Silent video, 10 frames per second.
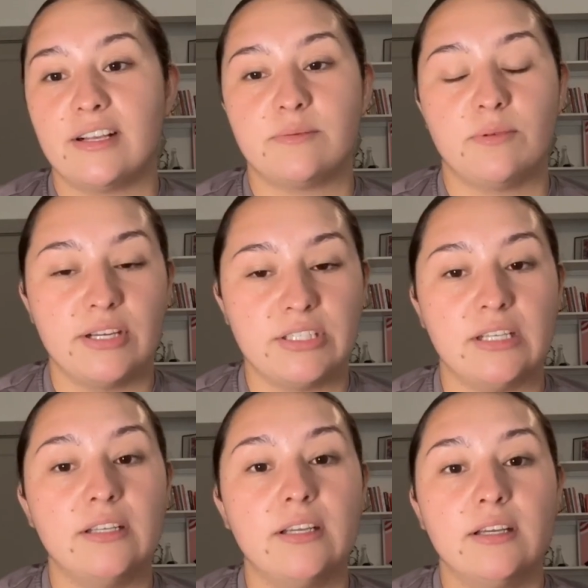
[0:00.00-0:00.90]

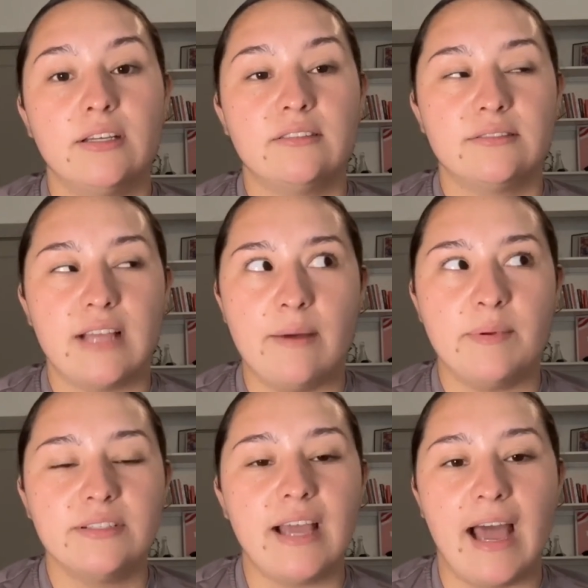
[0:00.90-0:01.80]
exploration, tap
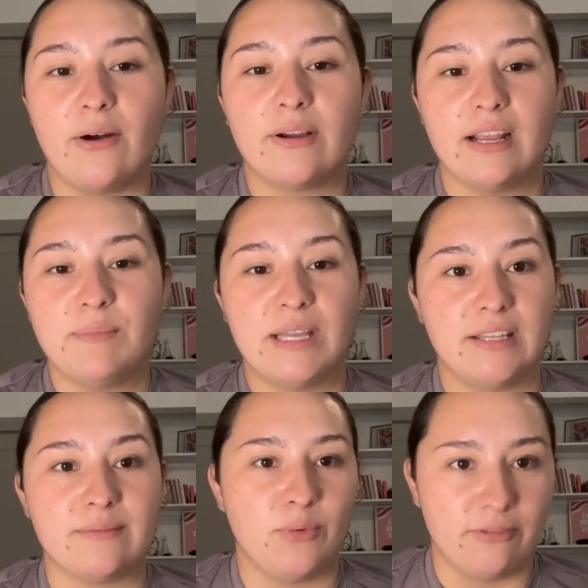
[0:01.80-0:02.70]
into how can I
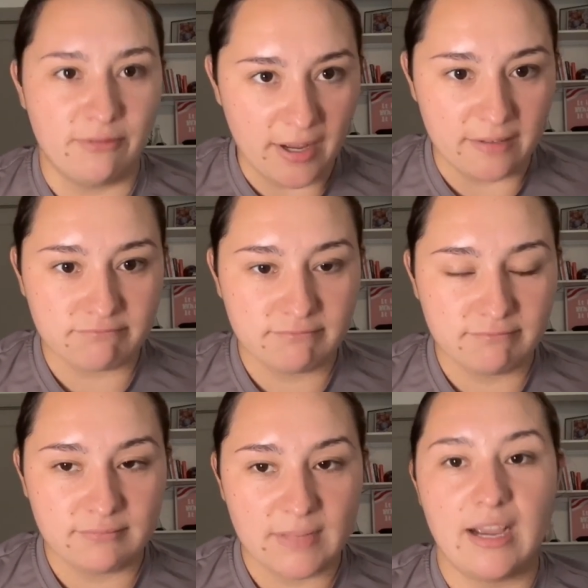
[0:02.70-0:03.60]
make this more fun?
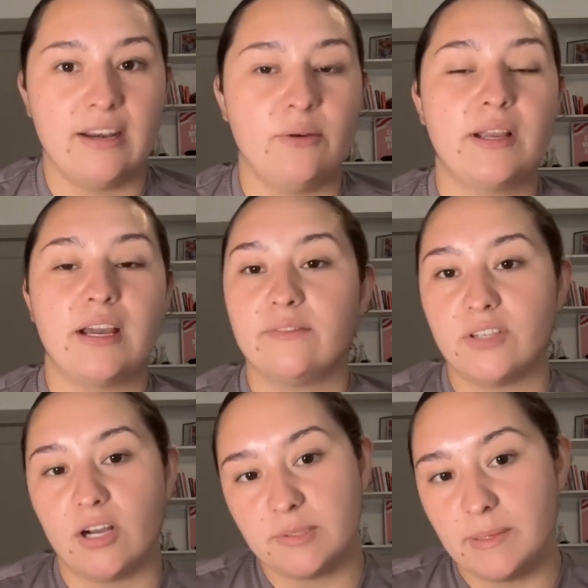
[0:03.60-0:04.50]
I know we kind of
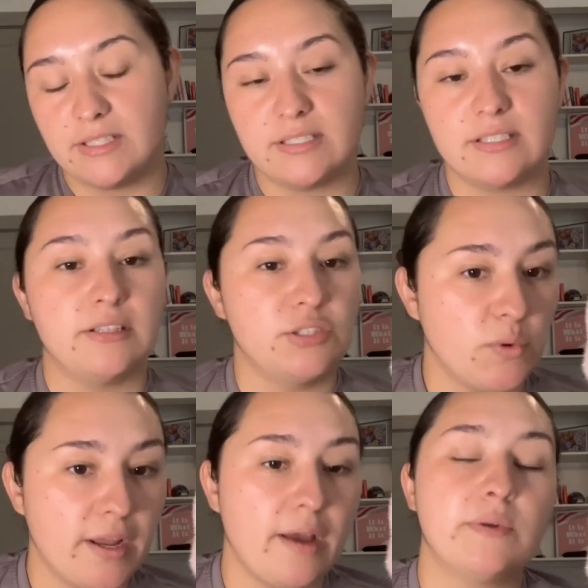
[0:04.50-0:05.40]
talked about this in the
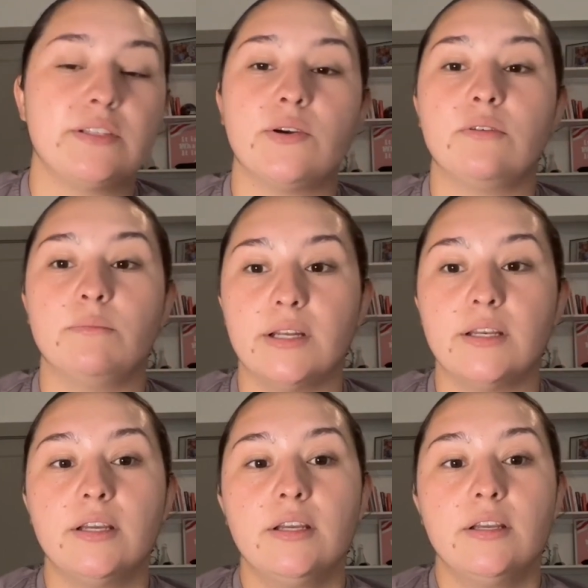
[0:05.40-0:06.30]
joy episode,
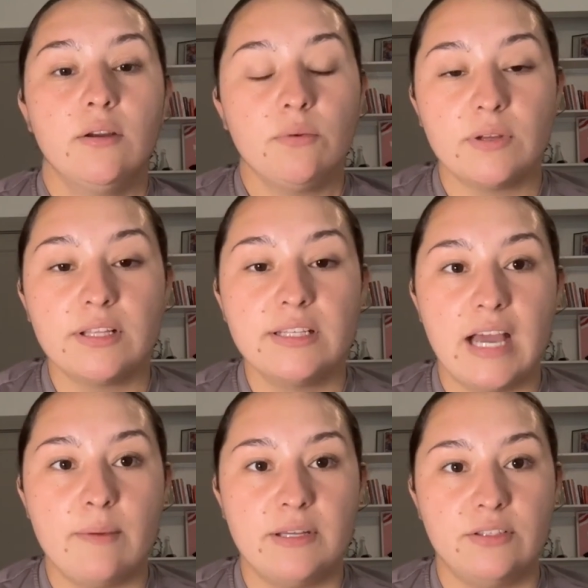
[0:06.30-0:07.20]
but really
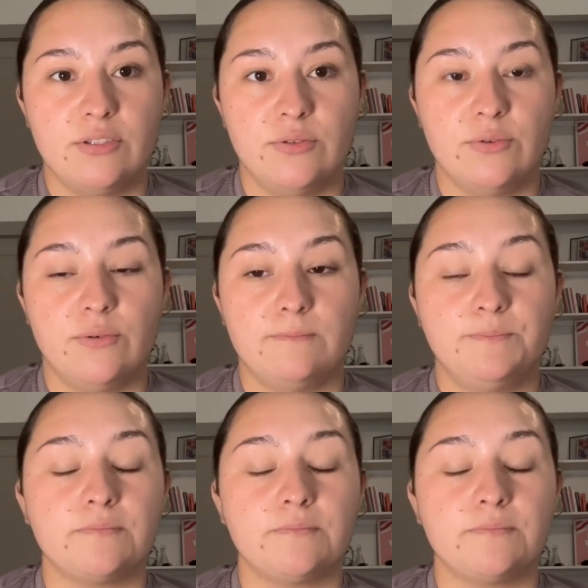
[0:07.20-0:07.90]
tap into,